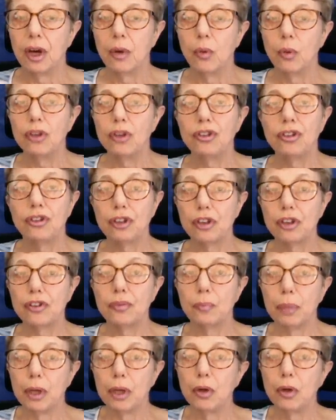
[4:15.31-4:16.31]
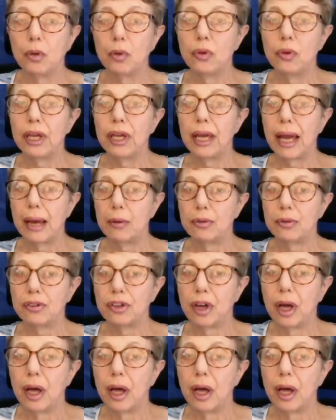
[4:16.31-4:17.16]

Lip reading: which just blew the outer